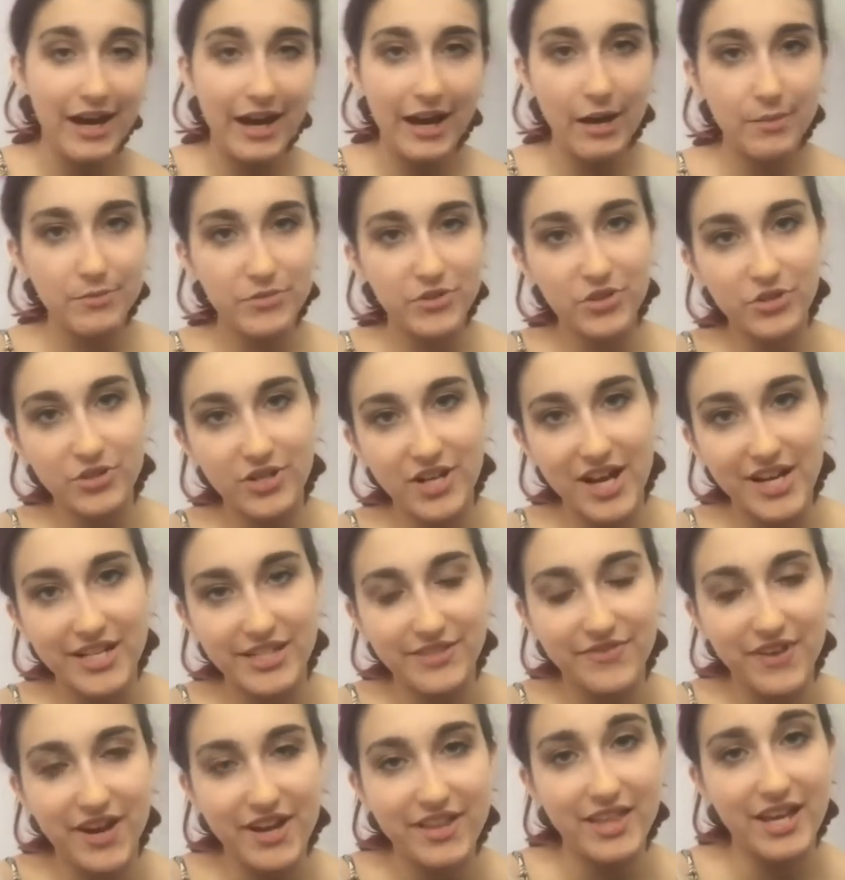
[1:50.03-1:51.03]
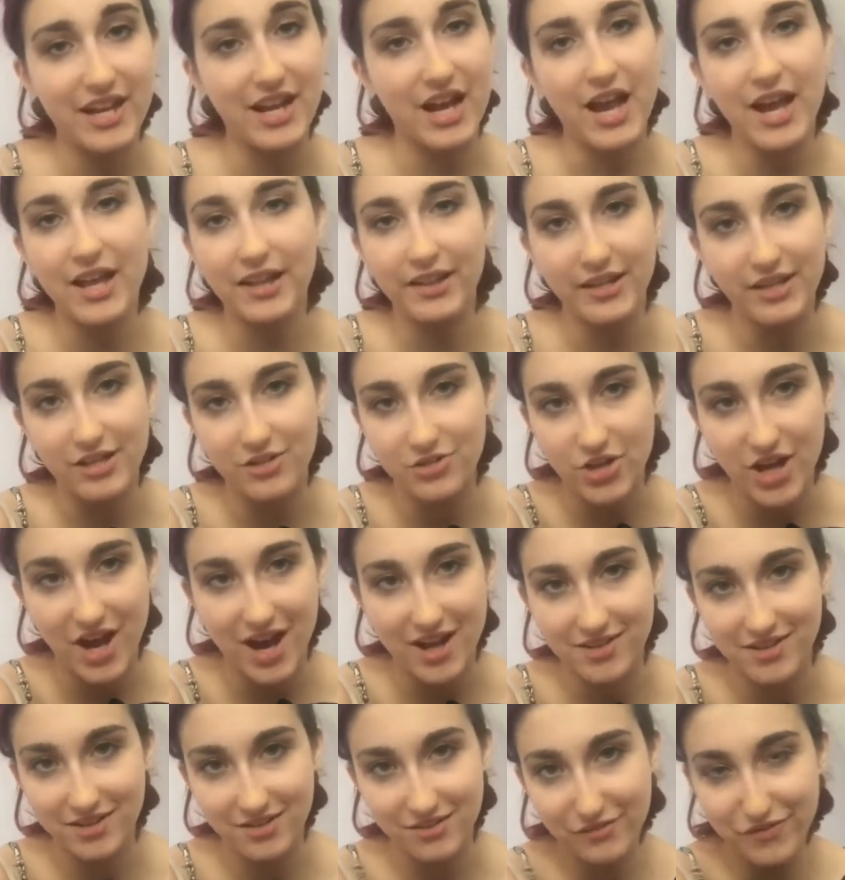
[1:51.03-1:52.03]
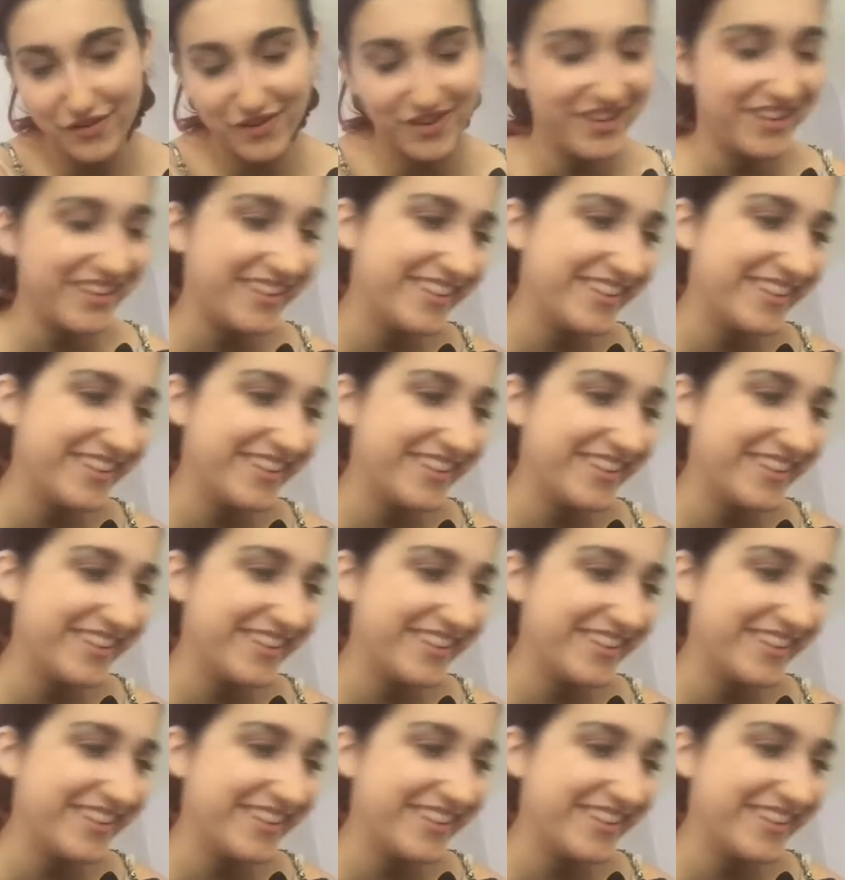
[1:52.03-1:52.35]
I'm sure guys find that highly attractive.